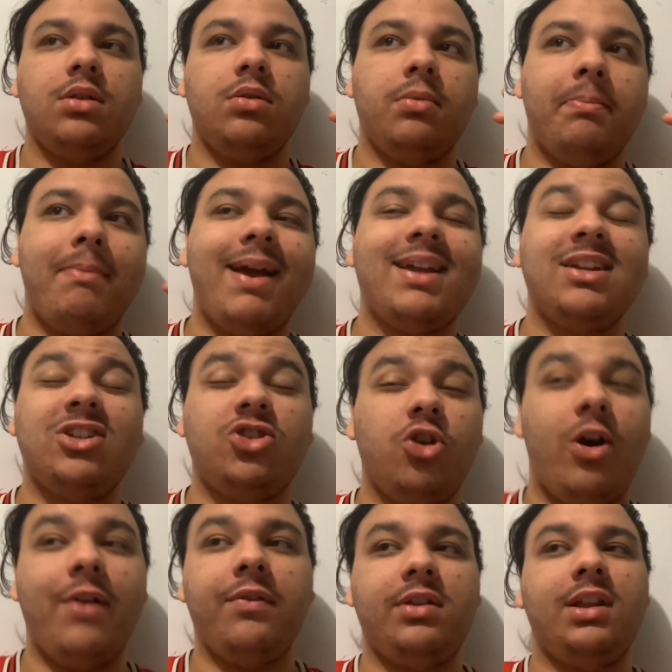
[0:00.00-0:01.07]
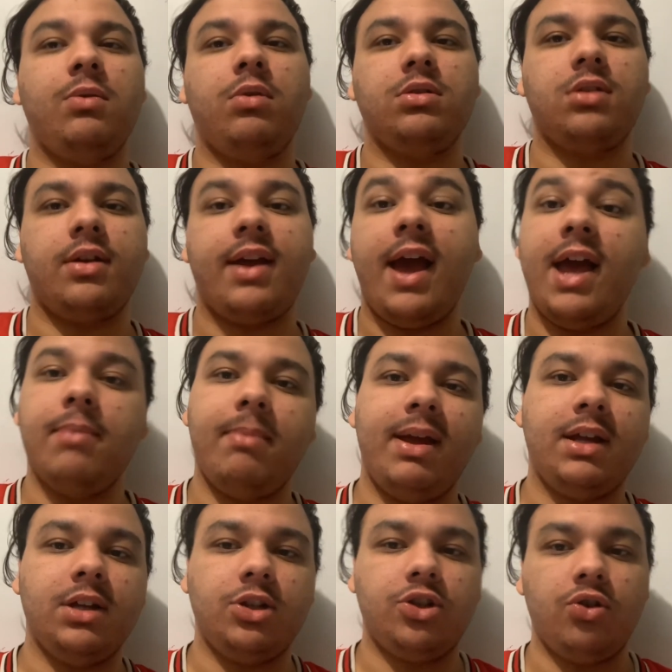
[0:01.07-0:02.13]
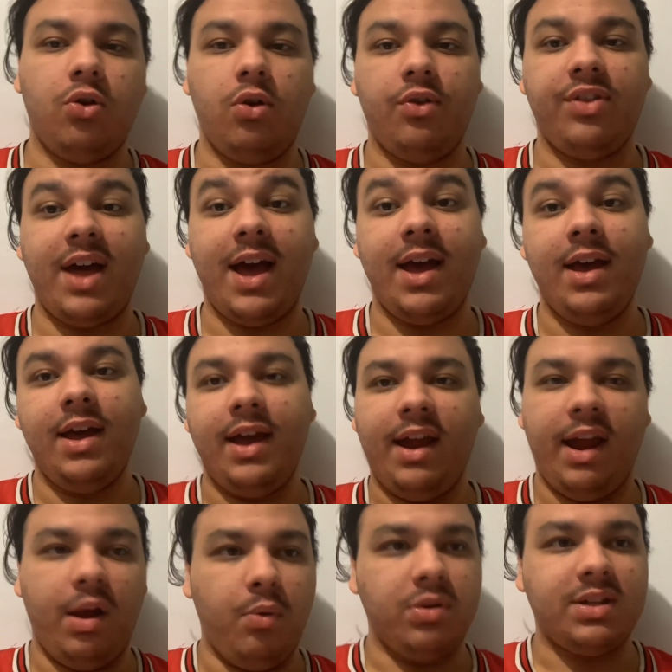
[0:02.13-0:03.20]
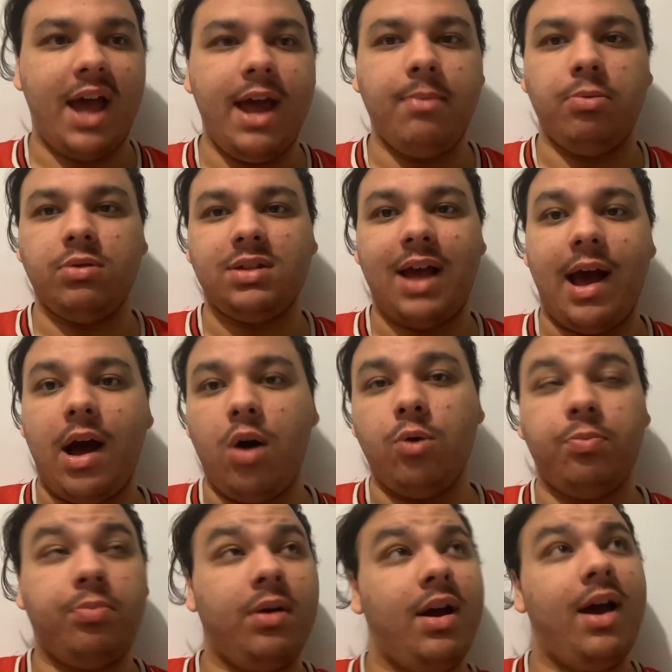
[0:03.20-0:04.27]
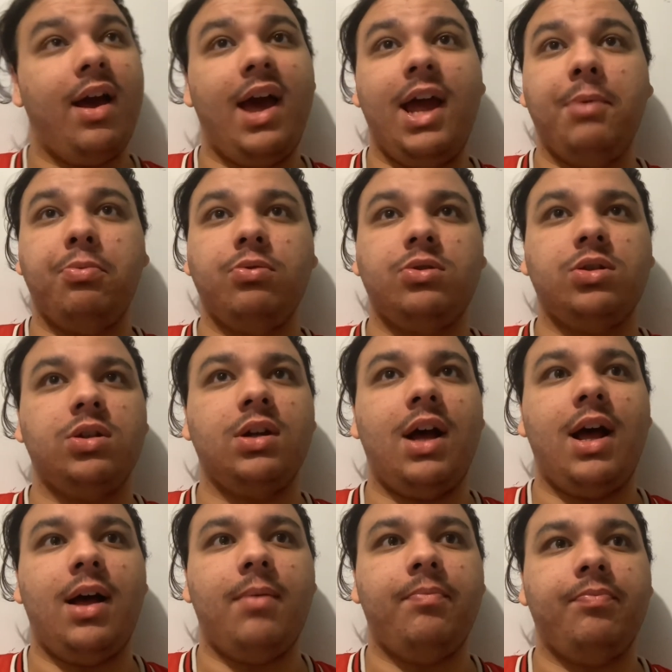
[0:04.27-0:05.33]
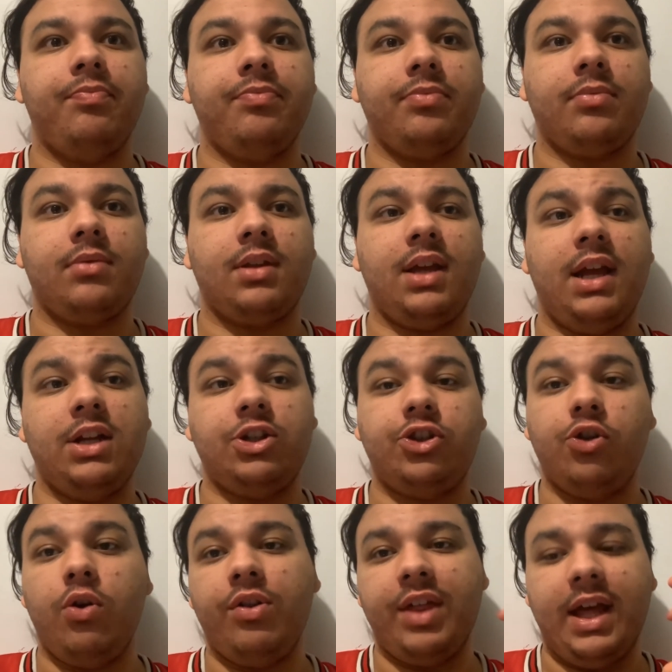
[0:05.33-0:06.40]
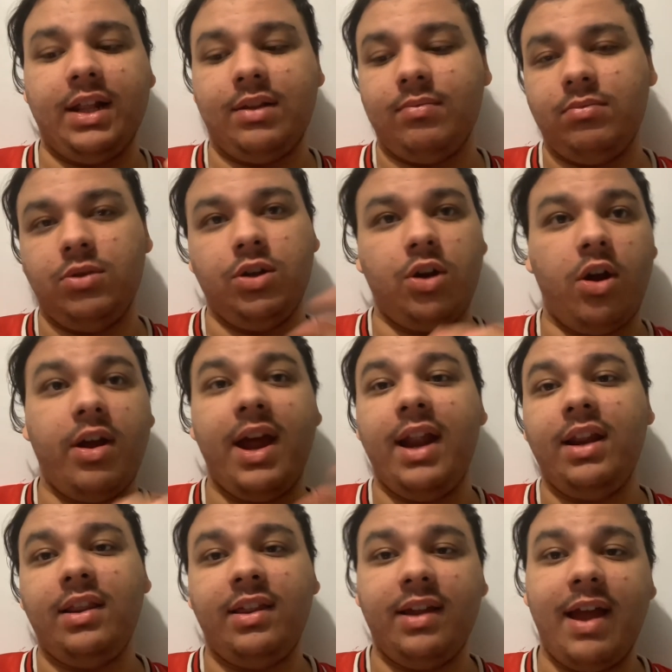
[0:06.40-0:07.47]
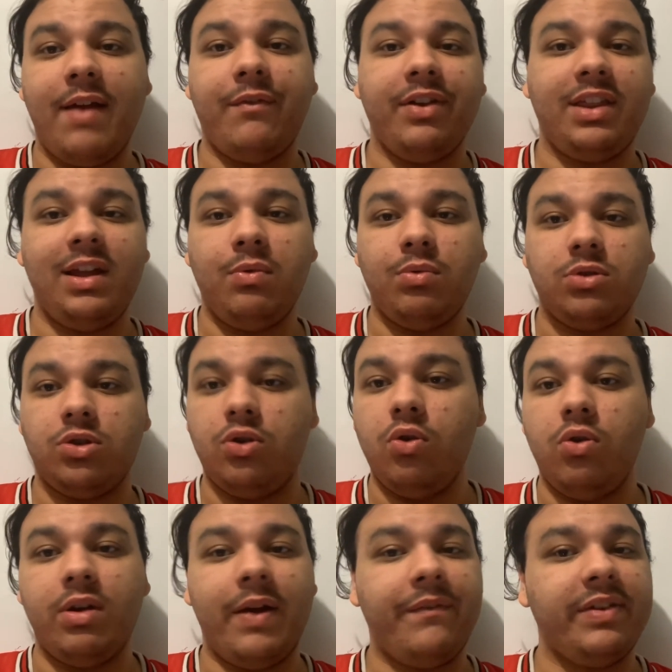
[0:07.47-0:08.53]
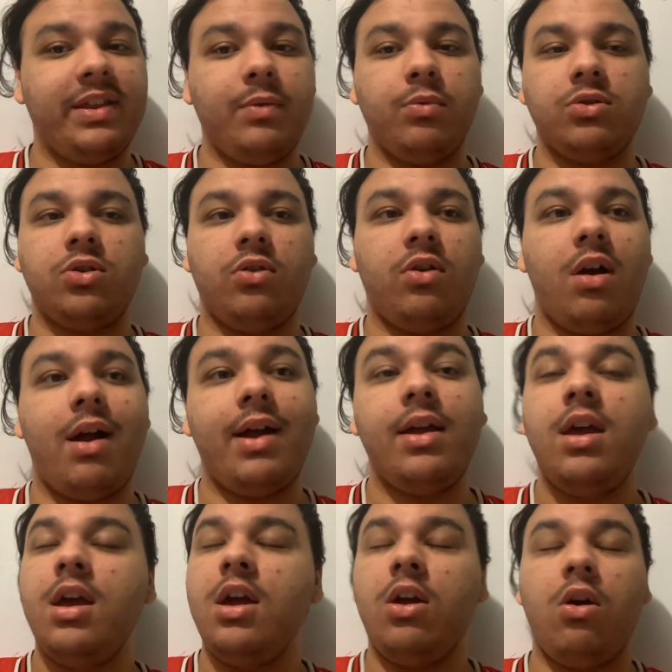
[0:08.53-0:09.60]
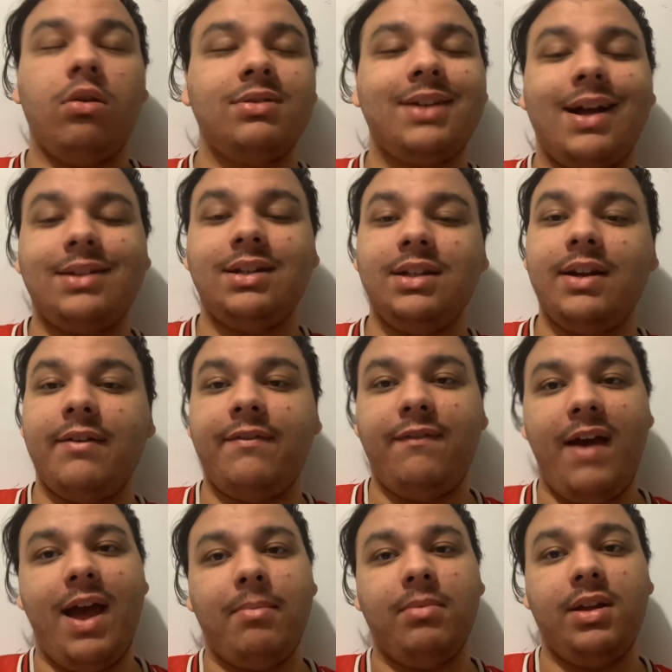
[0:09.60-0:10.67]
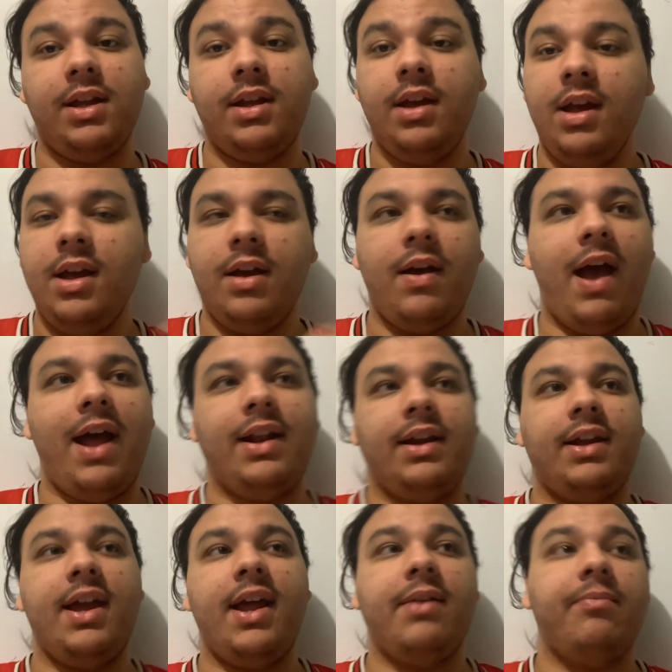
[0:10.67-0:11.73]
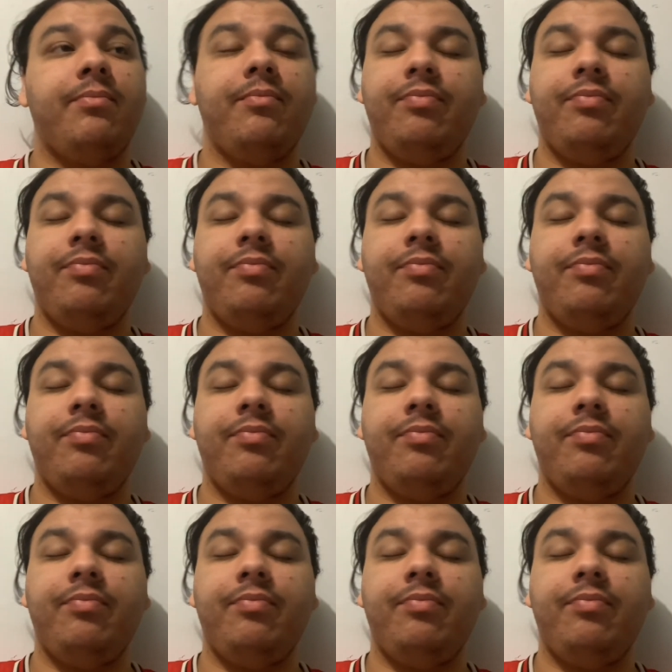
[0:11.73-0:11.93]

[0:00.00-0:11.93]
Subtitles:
making sure everything was okay, making sure that he was able to help, able to ensure that, you know, everything was good, everything was all right, contacting their family. And again,